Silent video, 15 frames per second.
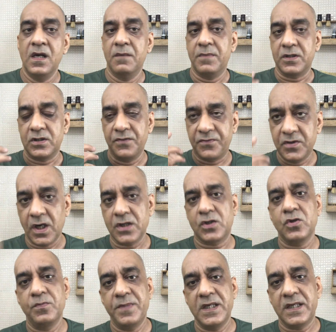But you've got
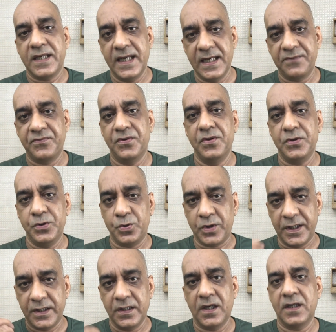to be careful. You
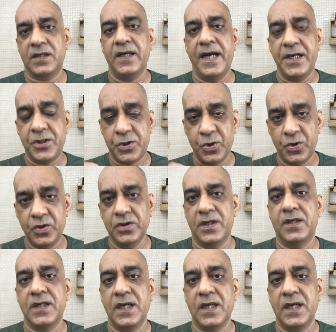cannot and should not